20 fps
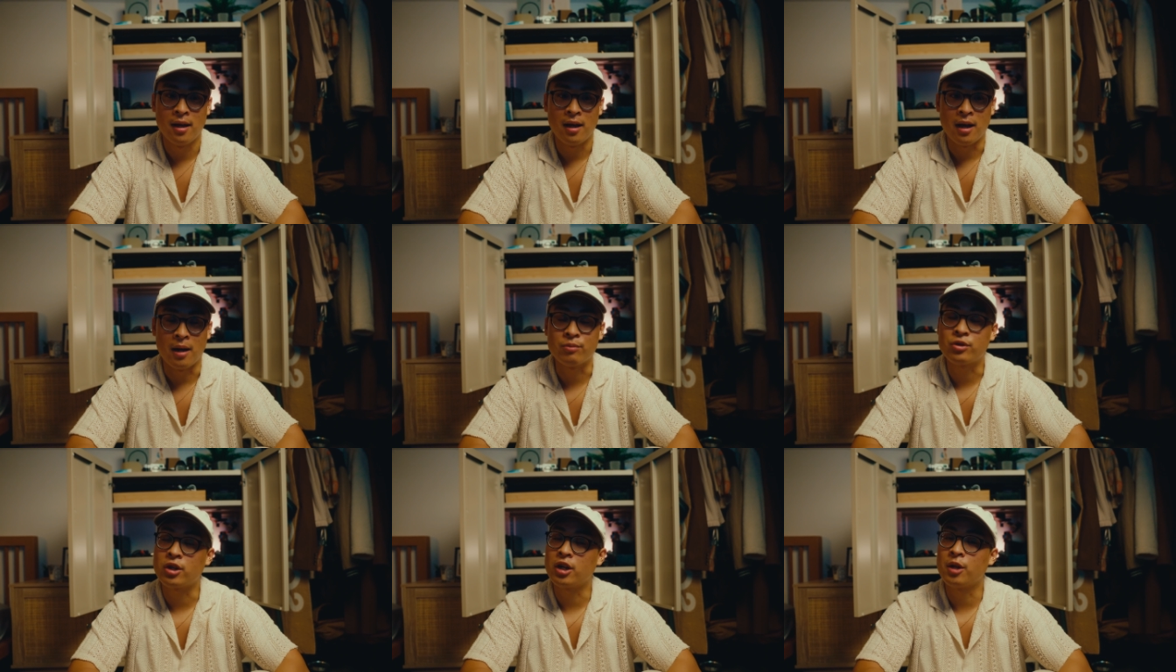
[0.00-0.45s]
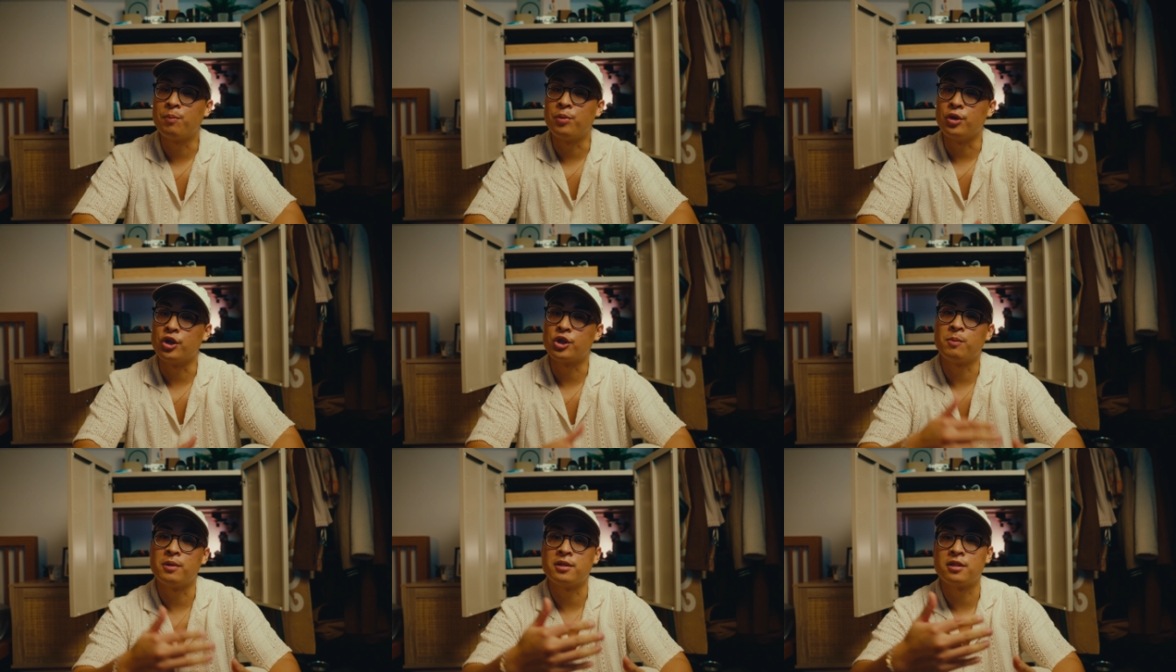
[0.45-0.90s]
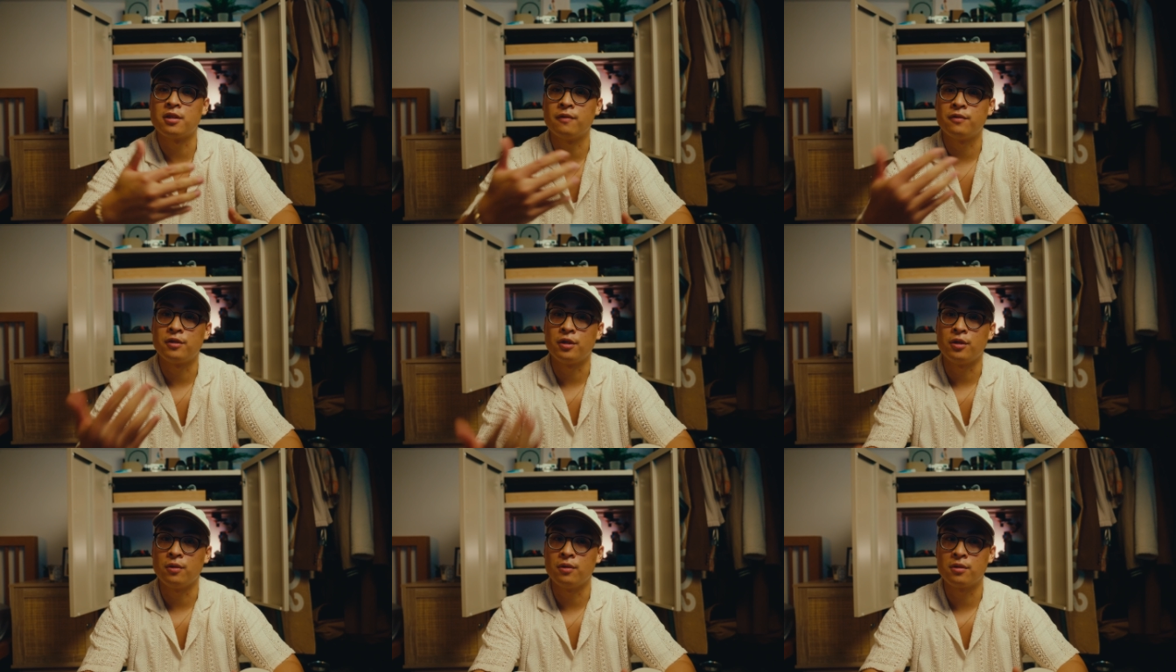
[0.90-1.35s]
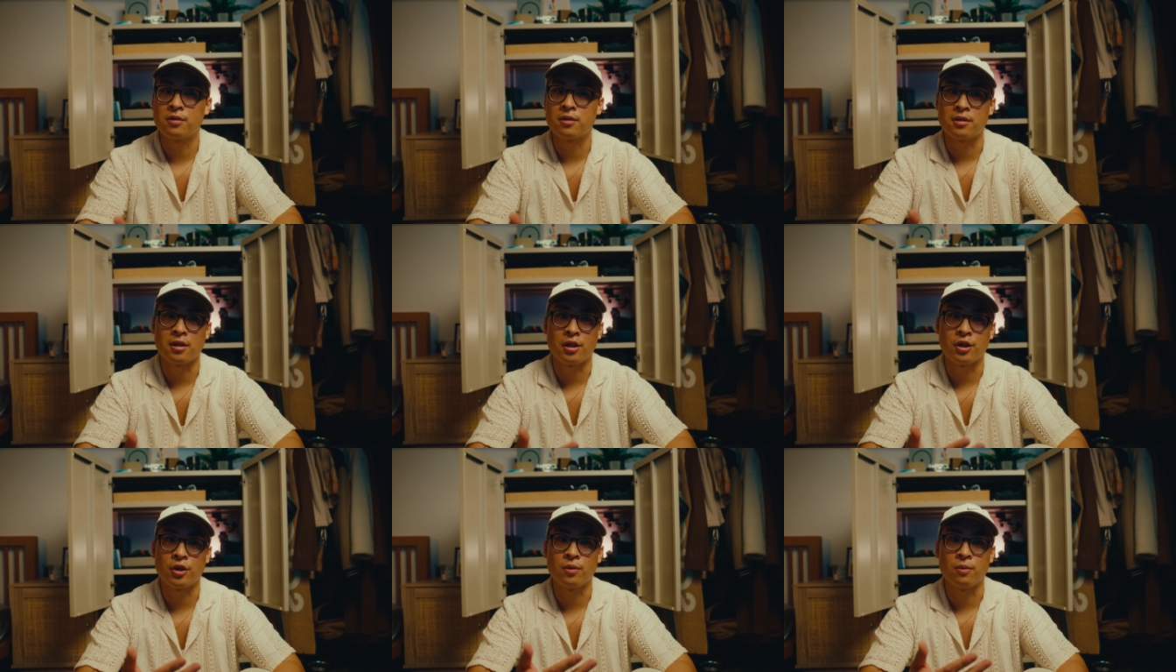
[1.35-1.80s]
I'm trying to push myself to use because
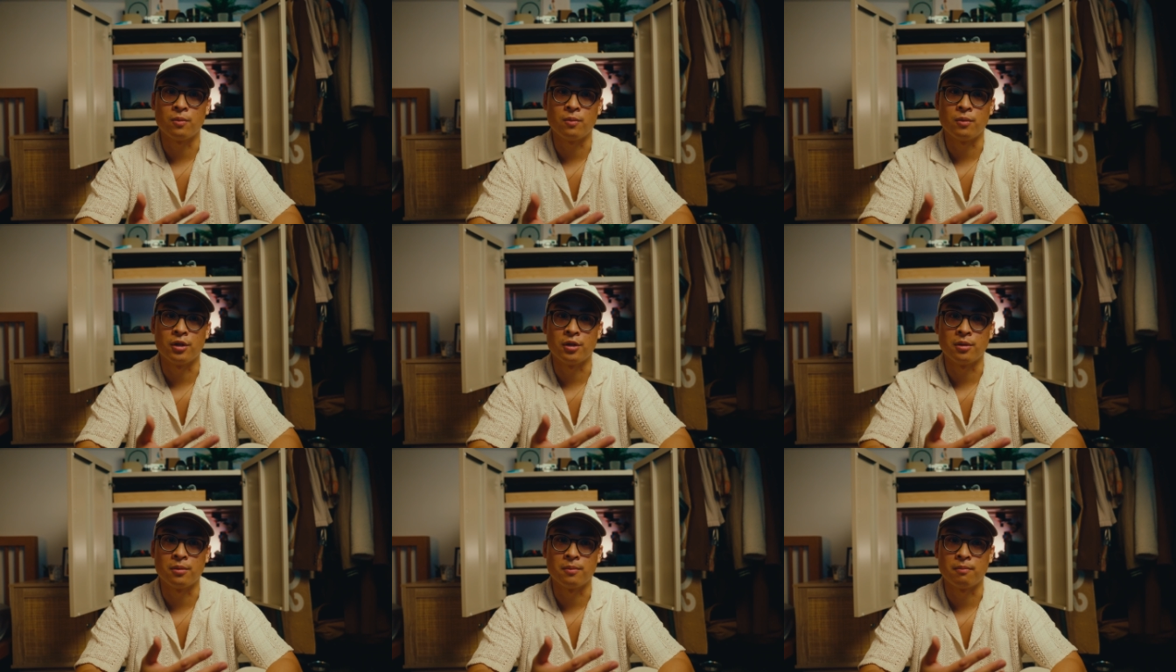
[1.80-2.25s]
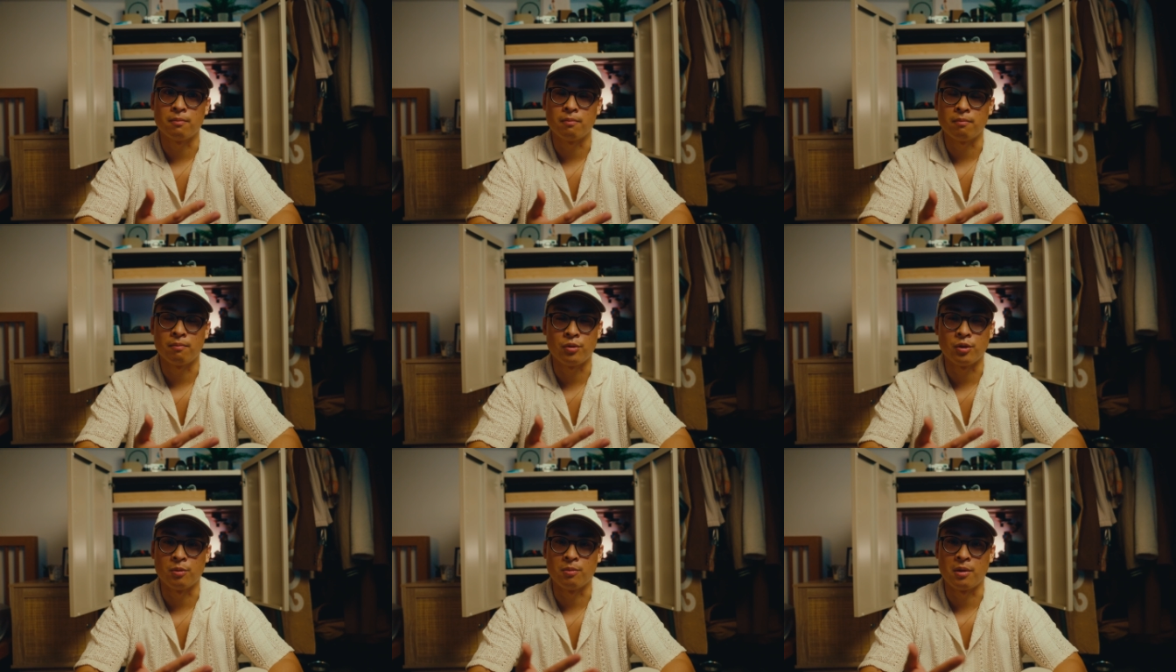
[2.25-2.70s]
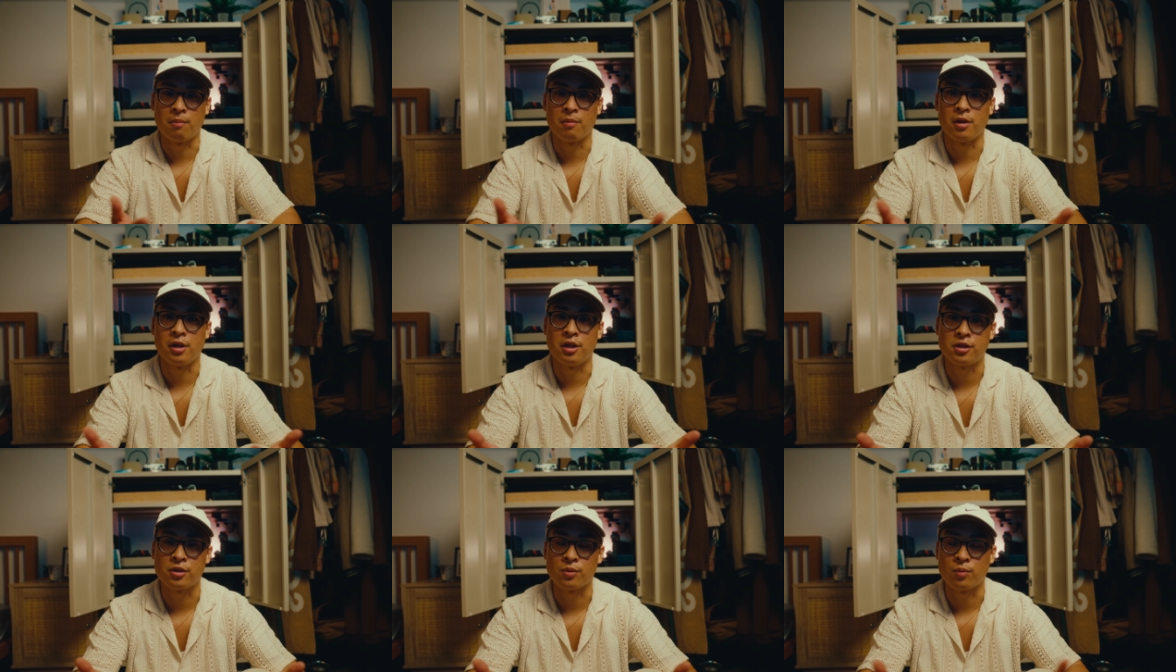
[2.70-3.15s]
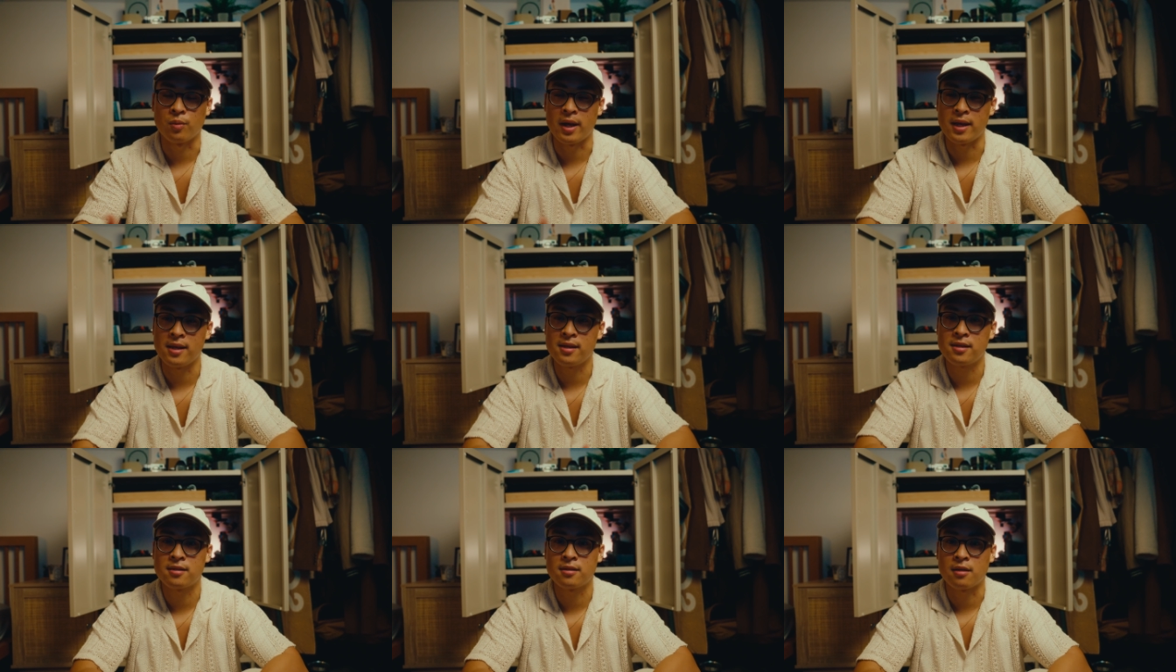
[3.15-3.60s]
I don't want to put my money to
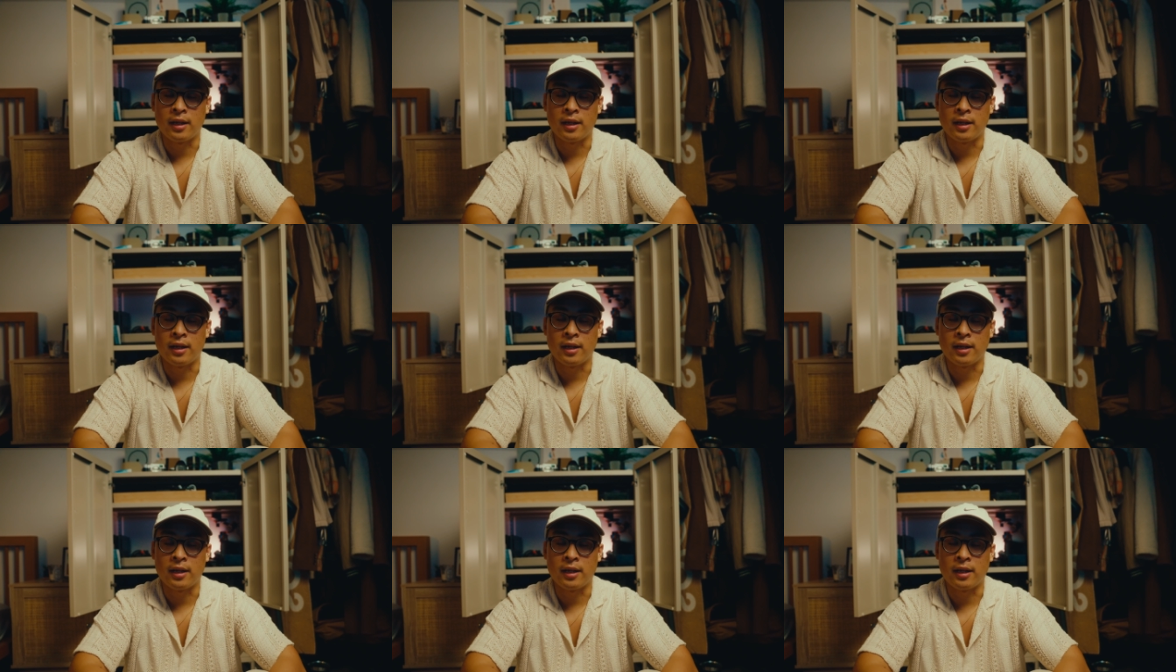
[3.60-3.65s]
waste.